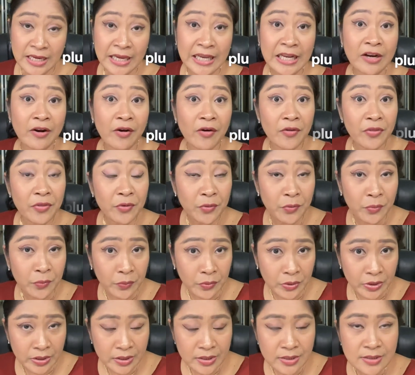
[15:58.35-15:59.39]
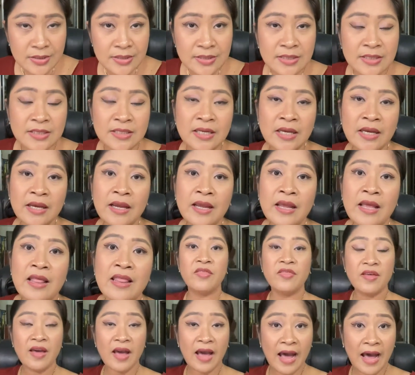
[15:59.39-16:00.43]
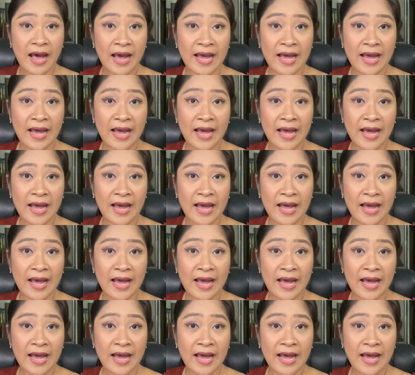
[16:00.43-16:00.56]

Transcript: In other words, the